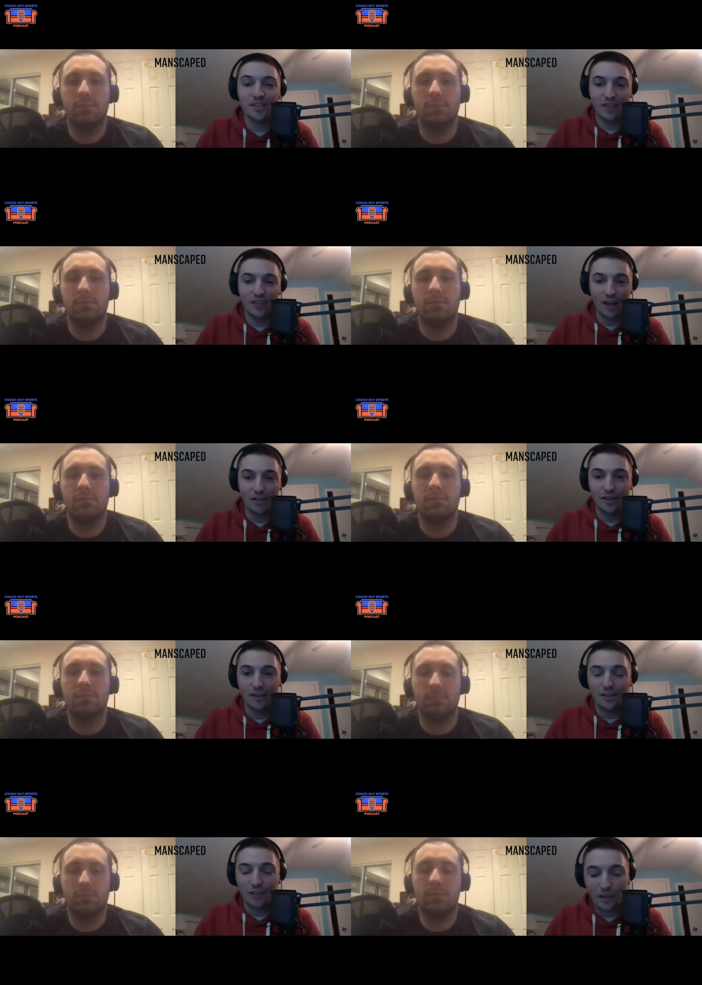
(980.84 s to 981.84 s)
Speaker 1: of that.
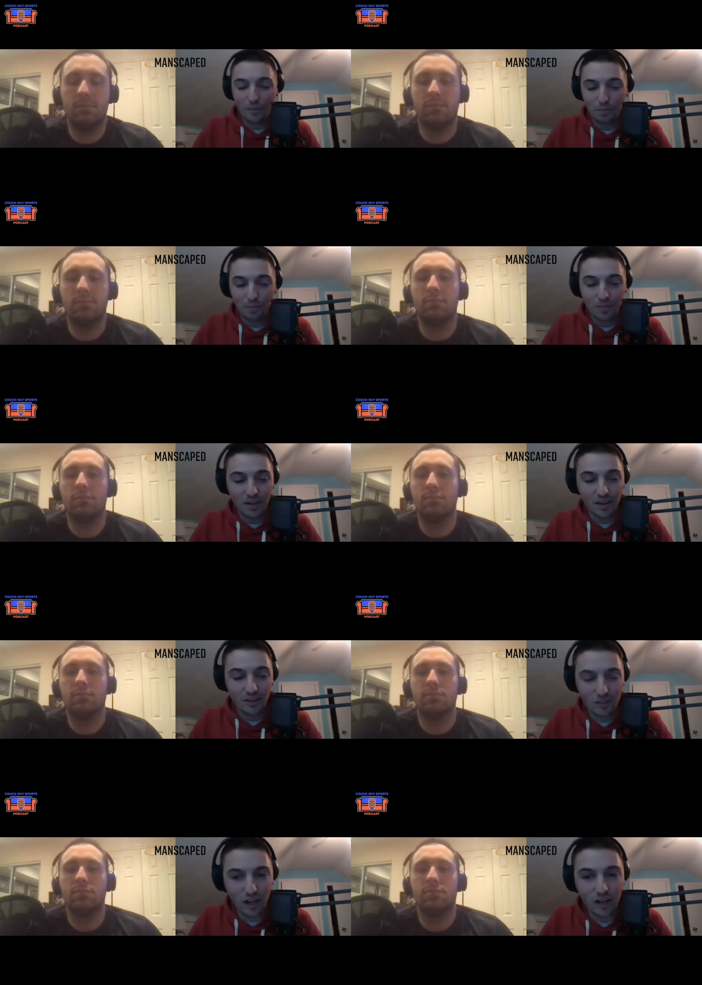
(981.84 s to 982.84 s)
Like,
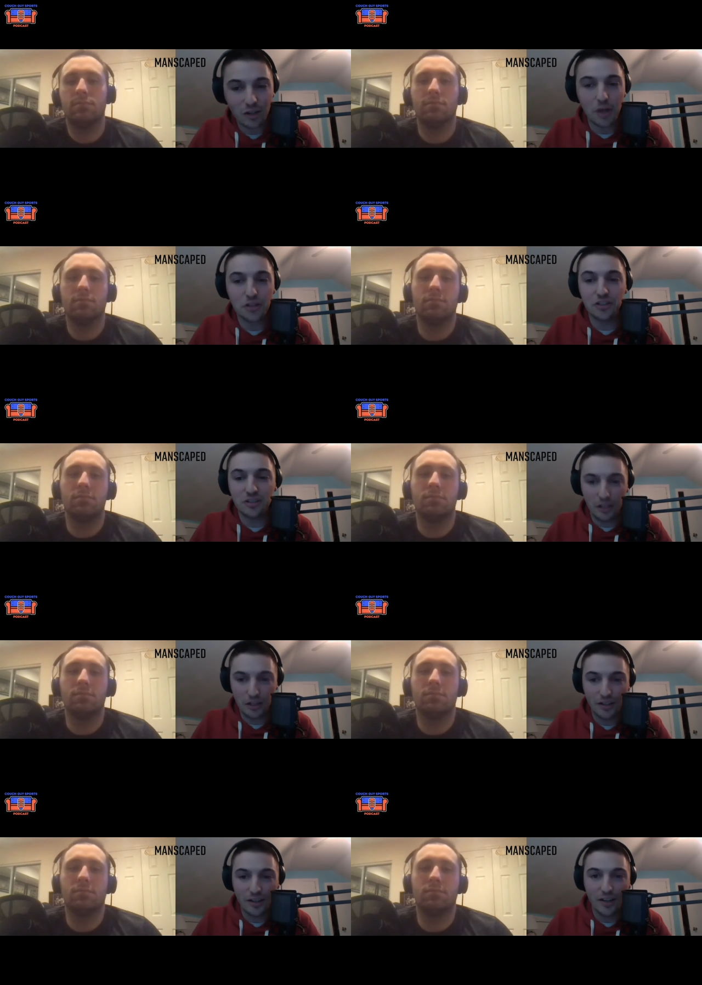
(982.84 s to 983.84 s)
there's a lot of questions
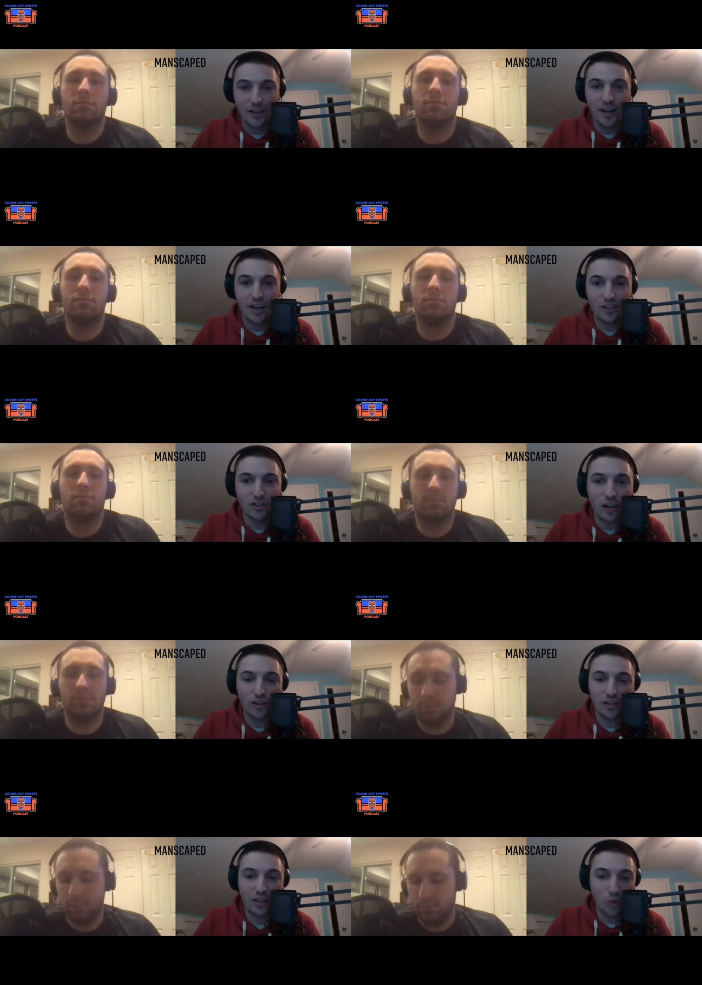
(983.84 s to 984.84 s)
here, and it's not
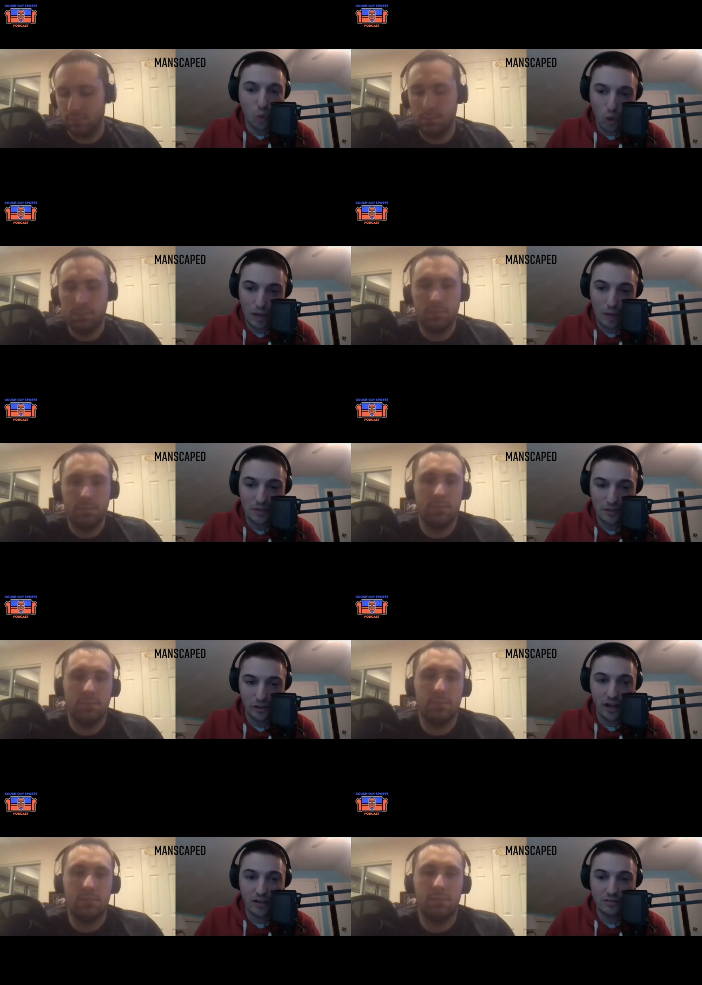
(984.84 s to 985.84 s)
just at the quarterback position
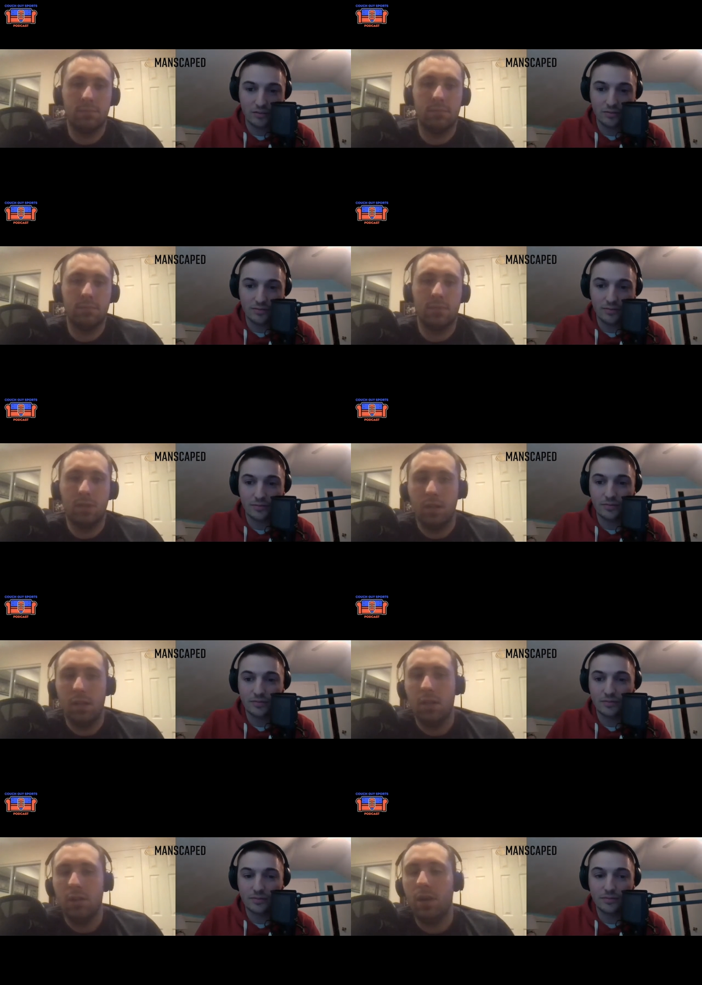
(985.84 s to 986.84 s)
now.
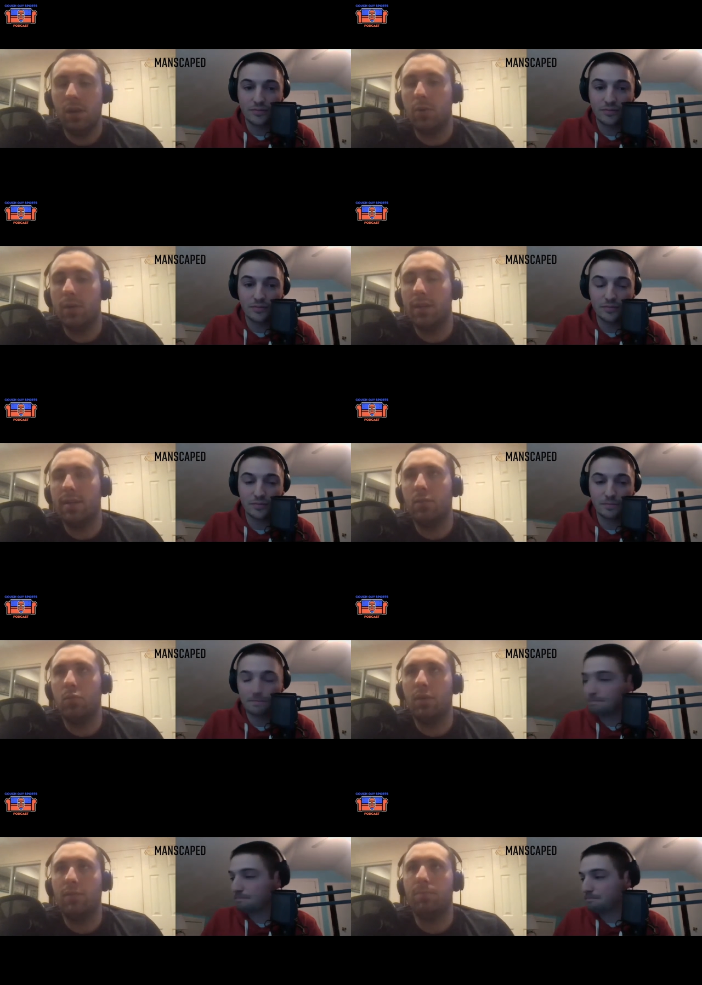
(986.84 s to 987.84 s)
Speaker 2: No, and
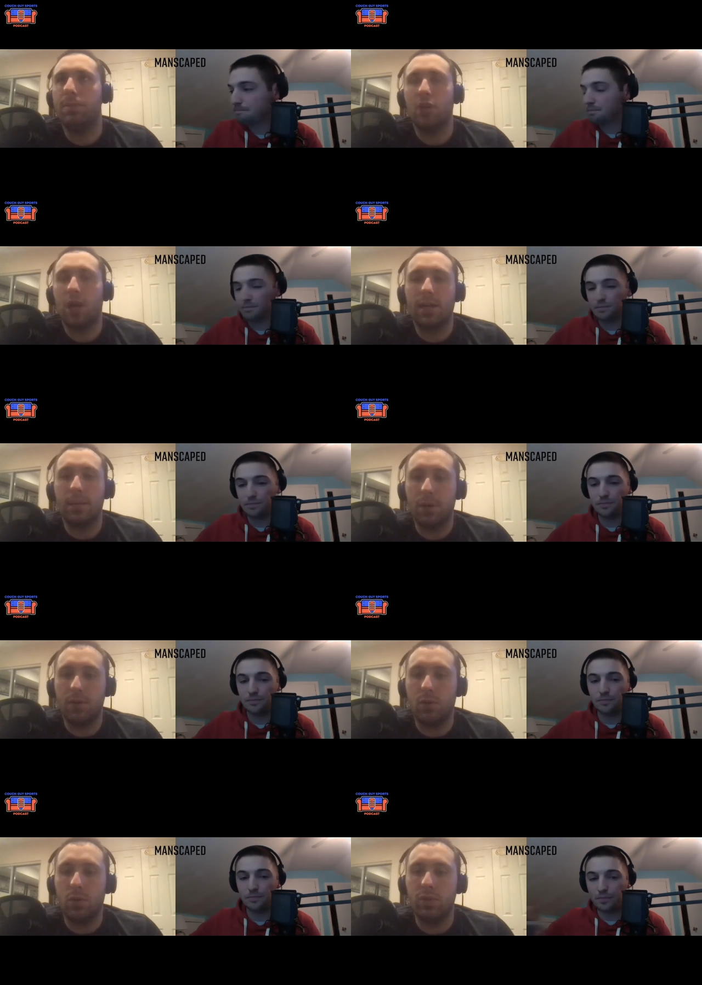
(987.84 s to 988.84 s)
we've been talking about it the
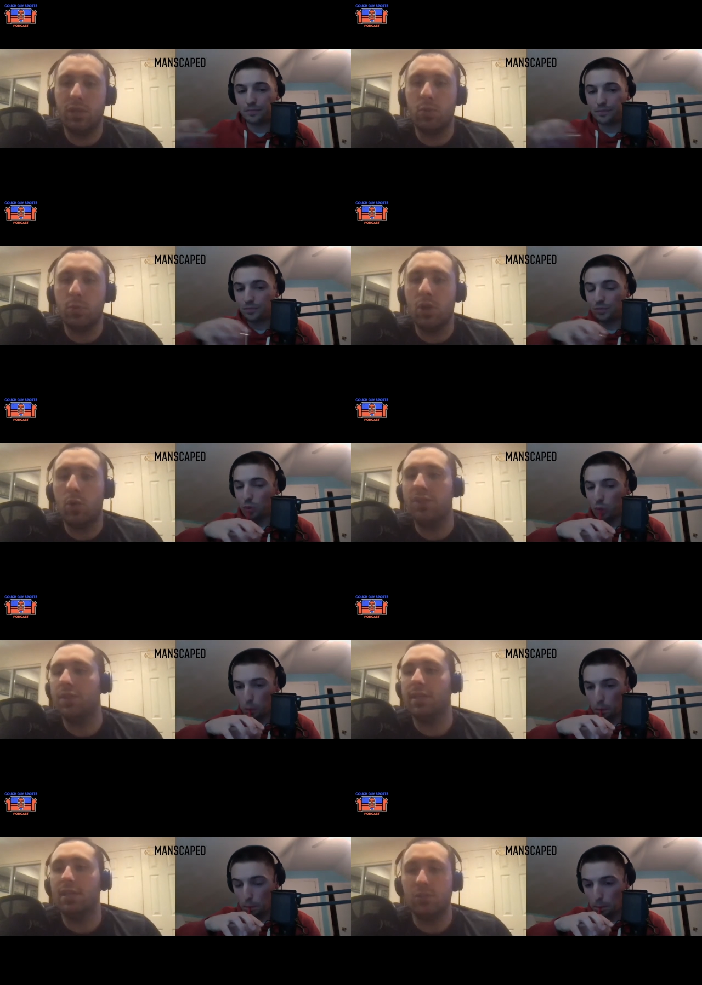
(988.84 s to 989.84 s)
whole year. We know what
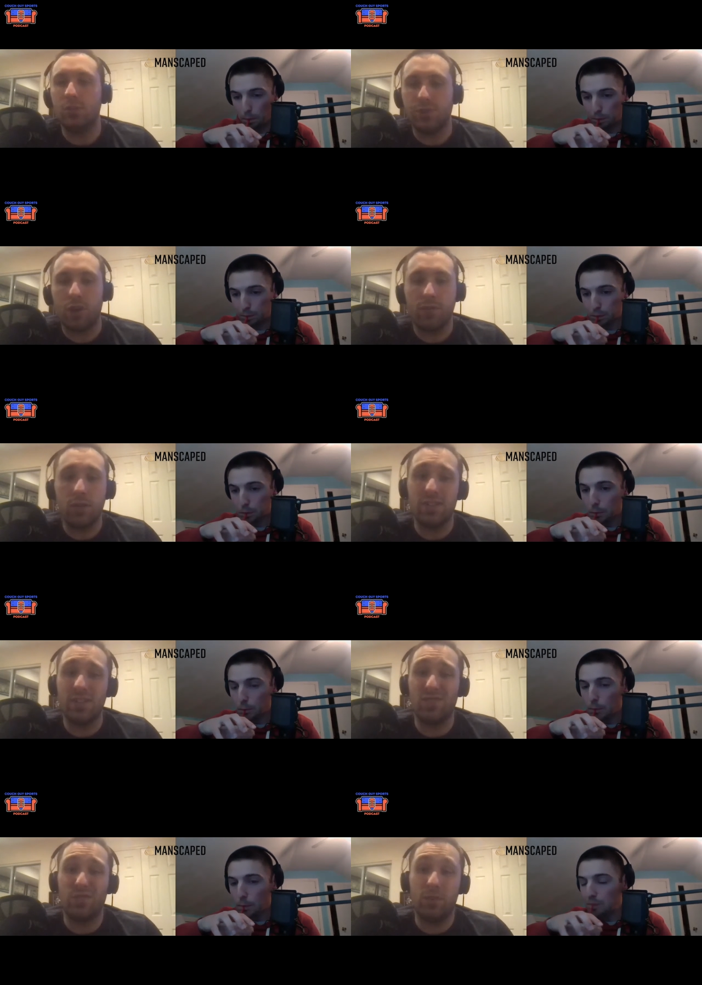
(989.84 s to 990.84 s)
the issues are. First thing,
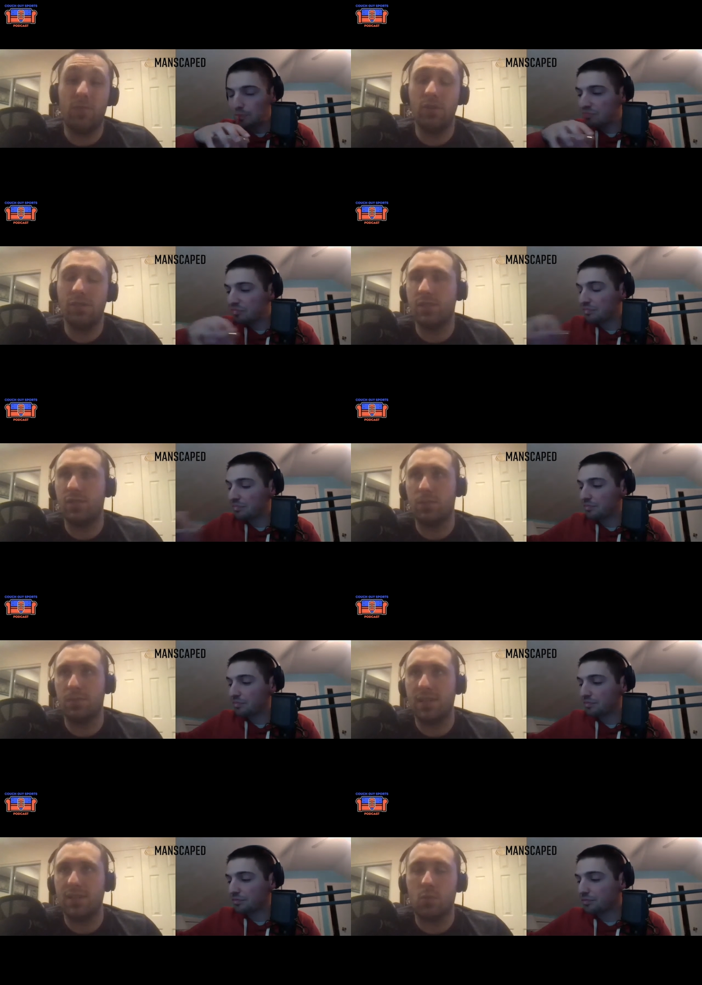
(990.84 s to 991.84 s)
first things first,
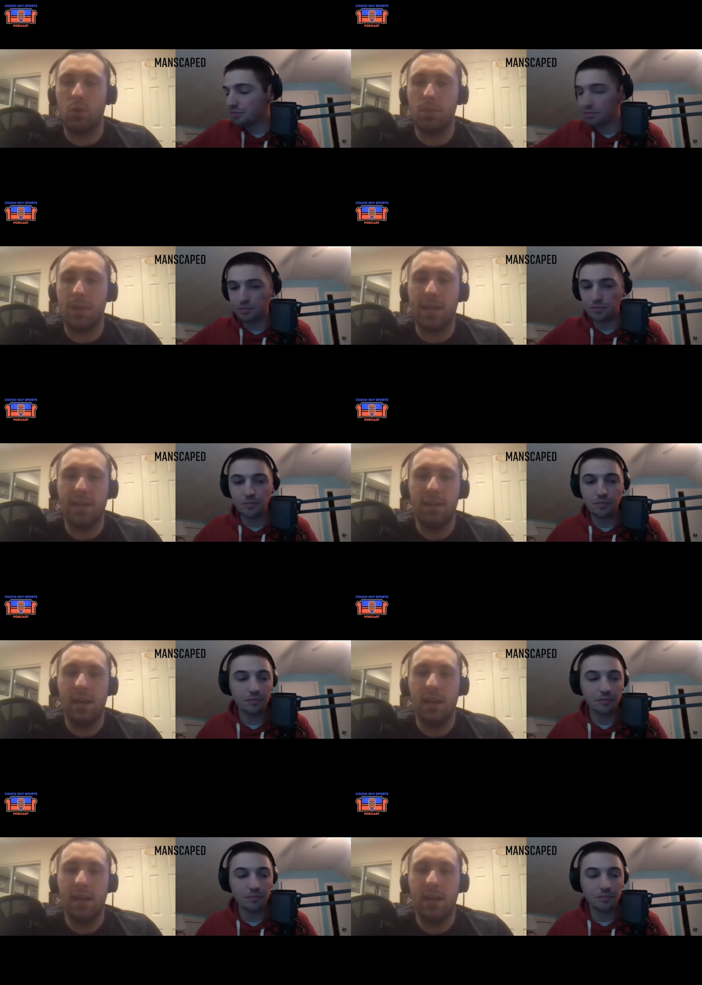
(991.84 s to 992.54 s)
besides the quarterback, how